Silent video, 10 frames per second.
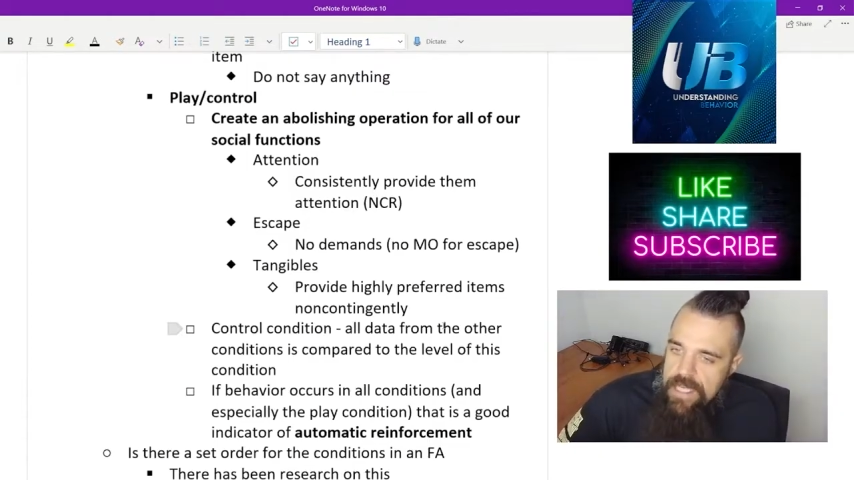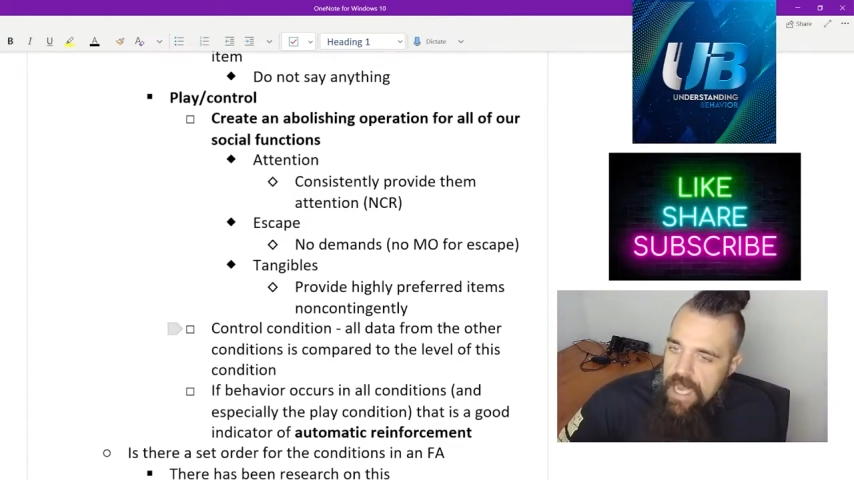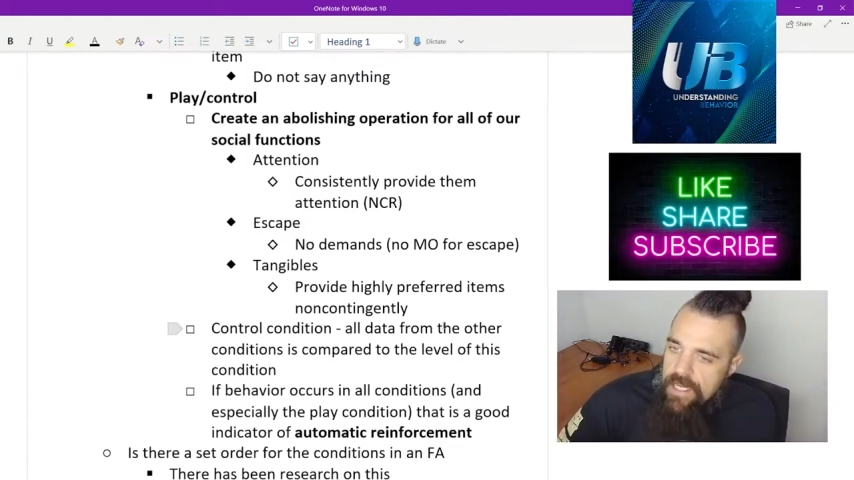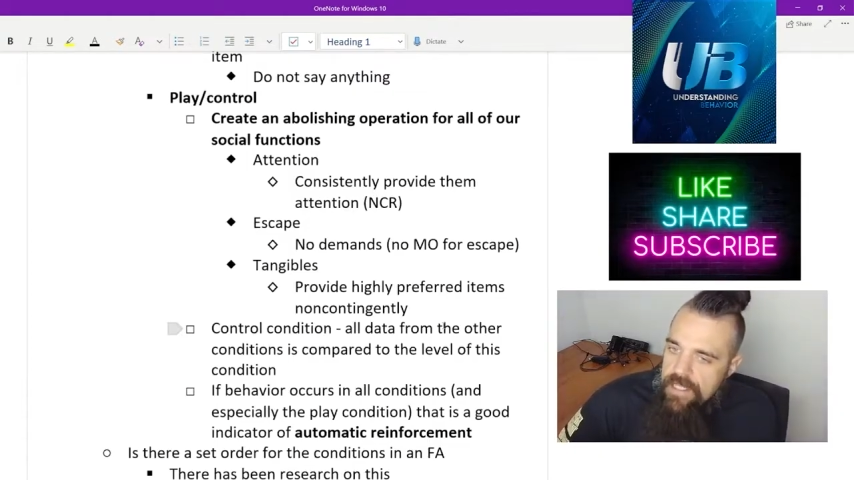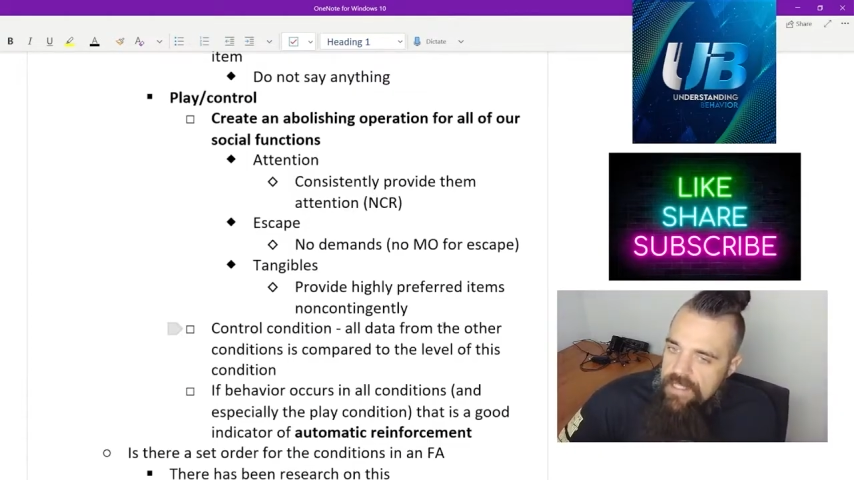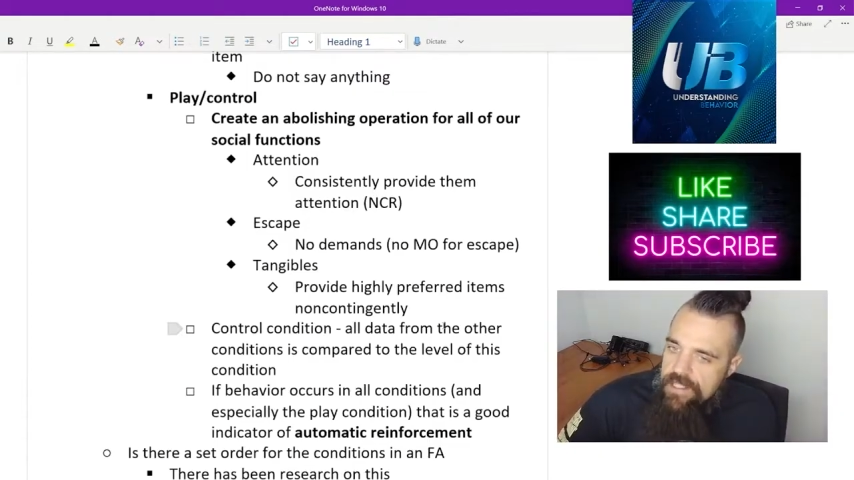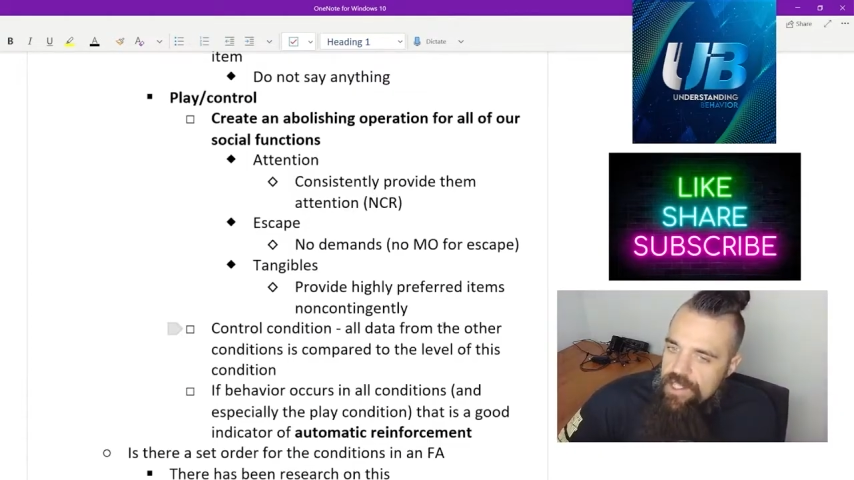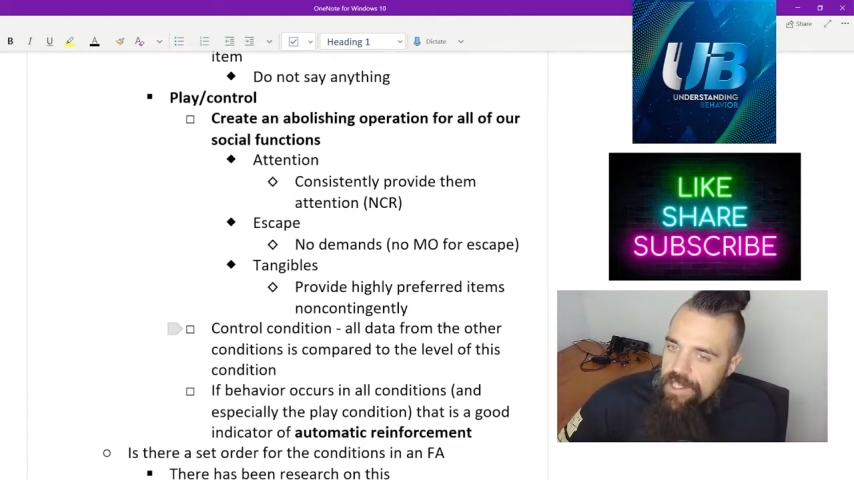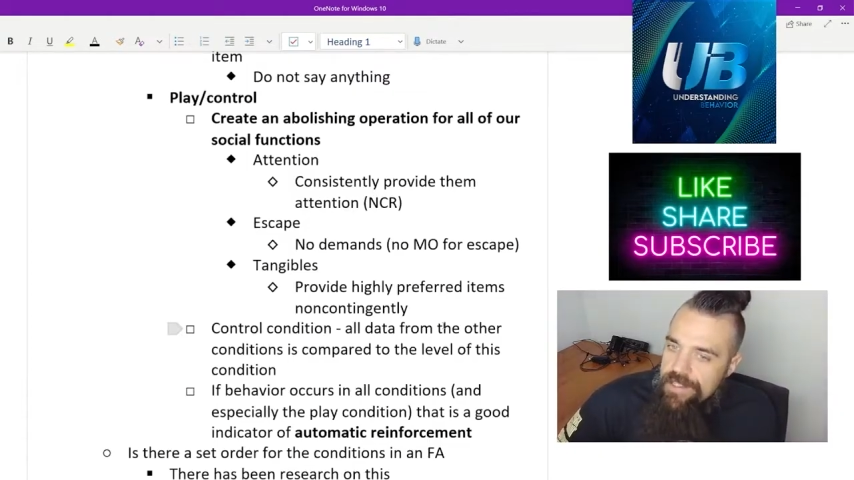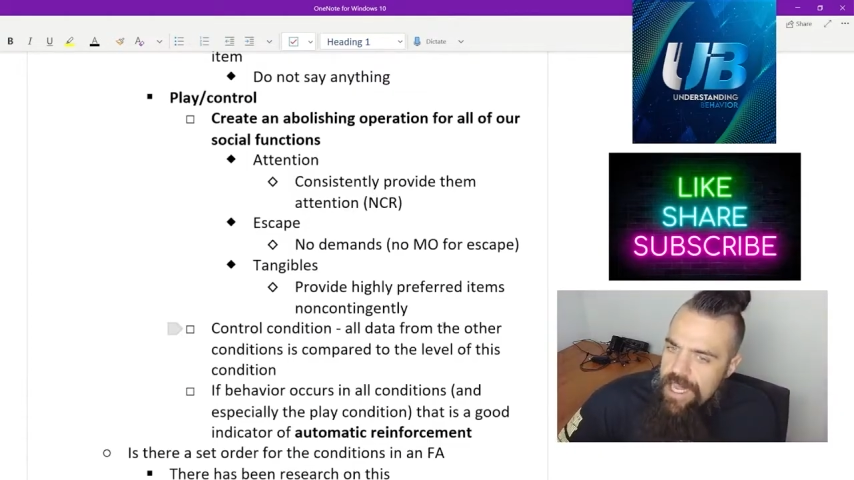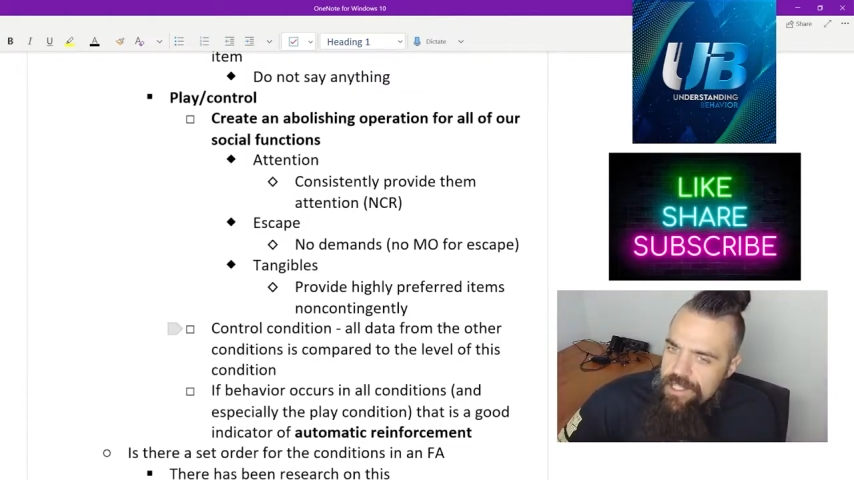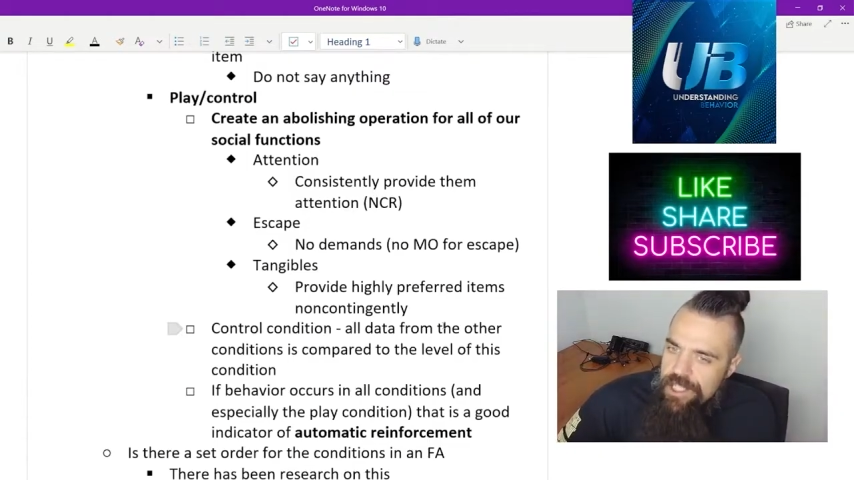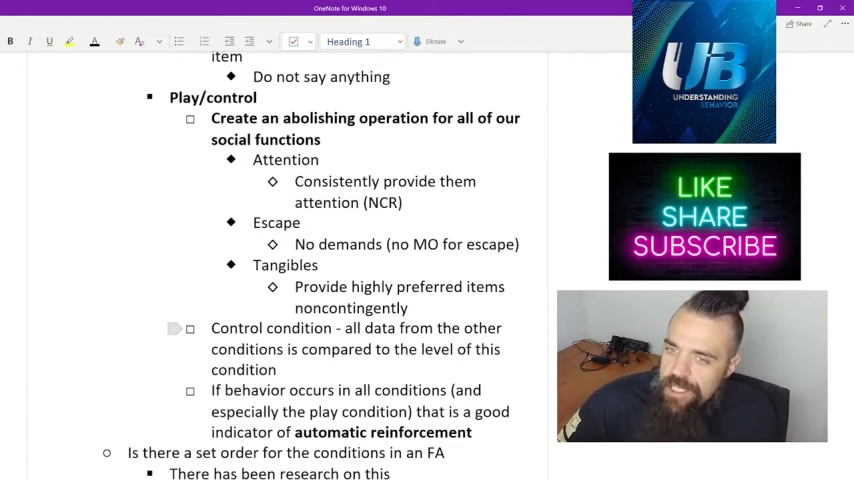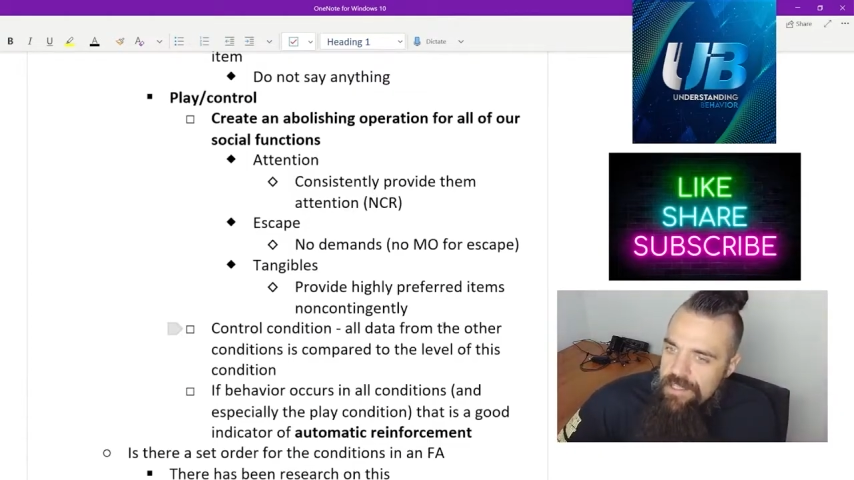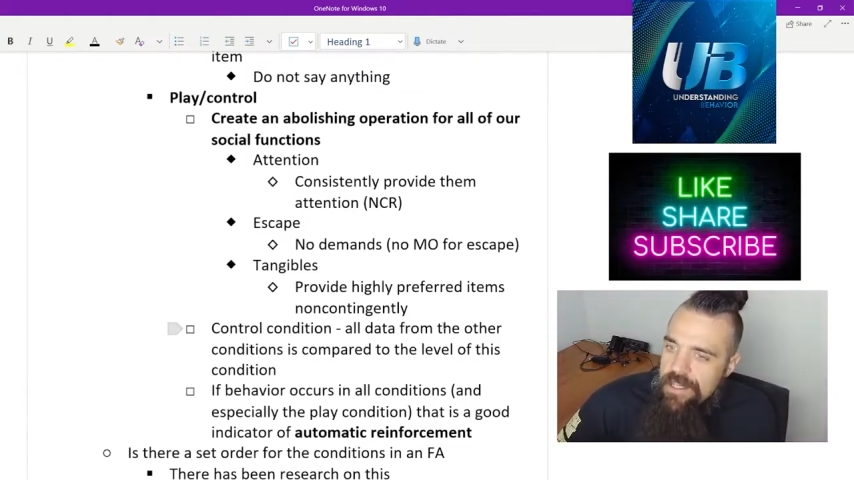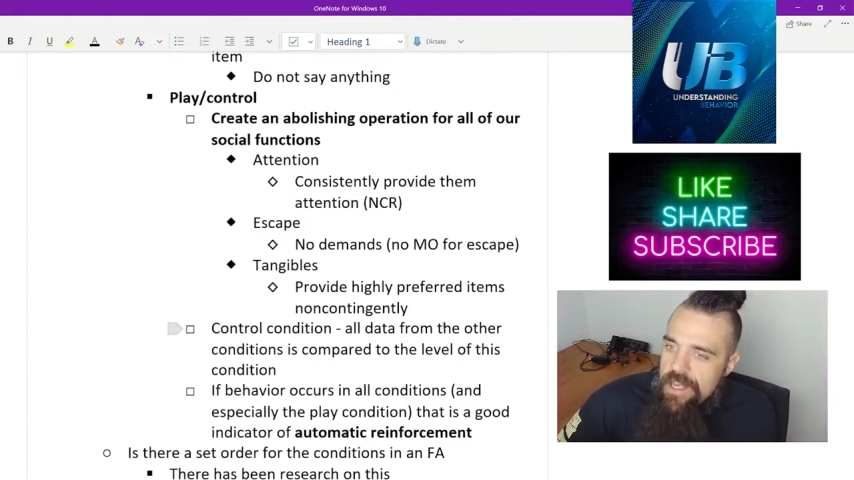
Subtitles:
non-contingent attention,